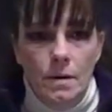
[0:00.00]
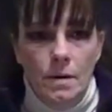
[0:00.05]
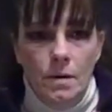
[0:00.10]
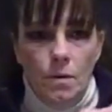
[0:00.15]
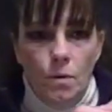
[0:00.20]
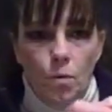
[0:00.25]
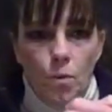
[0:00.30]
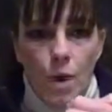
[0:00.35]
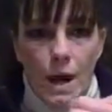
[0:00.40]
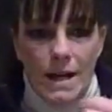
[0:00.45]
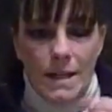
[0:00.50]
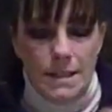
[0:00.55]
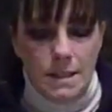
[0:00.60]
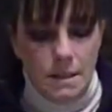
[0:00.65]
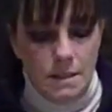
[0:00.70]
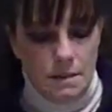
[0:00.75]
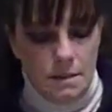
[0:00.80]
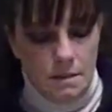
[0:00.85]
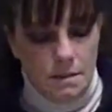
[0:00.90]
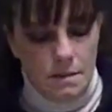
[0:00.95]
white,
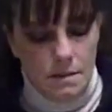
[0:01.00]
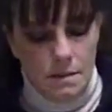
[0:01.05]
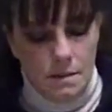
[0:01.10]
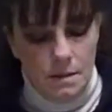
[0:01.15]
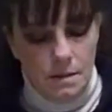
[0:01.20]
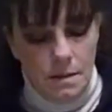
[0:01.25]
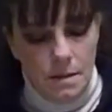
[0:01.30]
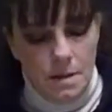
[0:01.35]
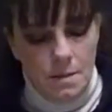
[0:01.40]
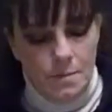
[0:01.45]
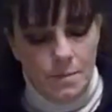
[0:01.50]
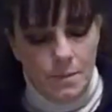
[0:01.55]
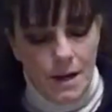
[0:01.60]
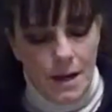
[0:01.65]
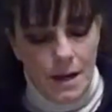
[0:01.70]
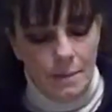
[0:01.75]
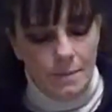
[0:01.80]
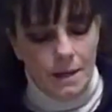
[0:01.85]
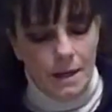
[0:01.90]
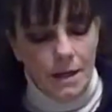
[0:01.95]
but
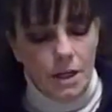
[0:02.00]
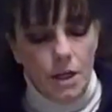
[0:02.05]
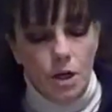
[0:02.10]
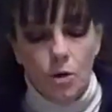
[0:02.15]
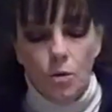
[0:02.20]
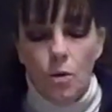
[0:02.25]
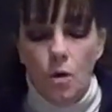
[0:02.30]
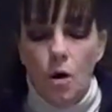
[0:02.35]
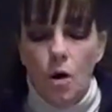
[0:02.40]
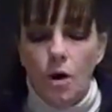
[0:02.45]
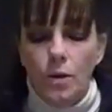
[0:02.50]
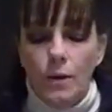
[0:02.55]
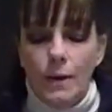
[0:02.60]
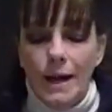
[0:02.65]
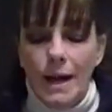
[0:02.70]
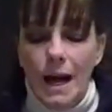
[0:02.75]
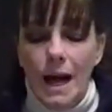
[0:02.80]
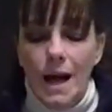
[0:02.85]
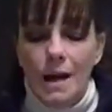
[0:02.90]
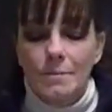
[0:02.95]
I'm going to go all the
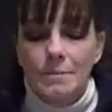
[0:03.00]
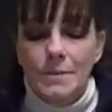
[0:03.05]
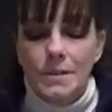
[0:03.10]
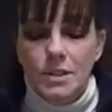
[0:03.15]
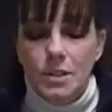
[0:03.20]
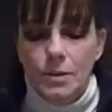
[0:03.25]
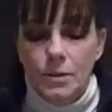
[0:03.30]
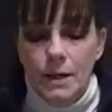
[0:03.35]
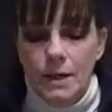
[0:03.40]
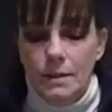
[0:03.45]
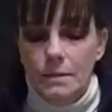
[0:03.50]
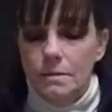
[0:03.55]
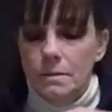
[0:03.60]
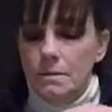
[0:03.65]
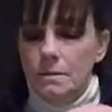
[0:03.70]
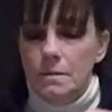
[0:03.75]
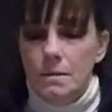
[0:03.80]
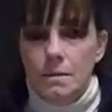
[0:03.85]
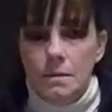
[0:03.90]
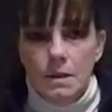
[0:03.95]
way up to it.
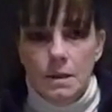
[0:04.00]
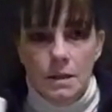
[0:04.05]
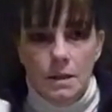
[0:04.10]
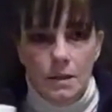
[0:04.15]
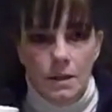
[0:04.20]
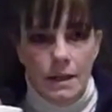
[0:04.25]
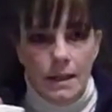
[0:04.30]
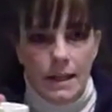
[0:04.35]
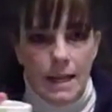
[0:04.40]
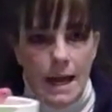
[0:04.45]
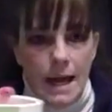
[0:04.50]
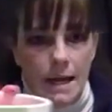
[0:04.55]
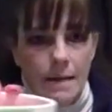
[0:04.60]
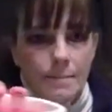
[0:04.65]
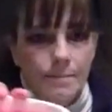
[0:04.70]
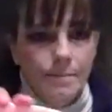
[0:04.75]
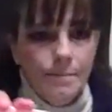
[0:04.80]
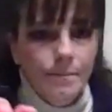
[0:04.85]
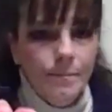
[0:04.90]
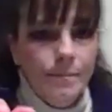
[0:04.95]
So I'm going to go like that,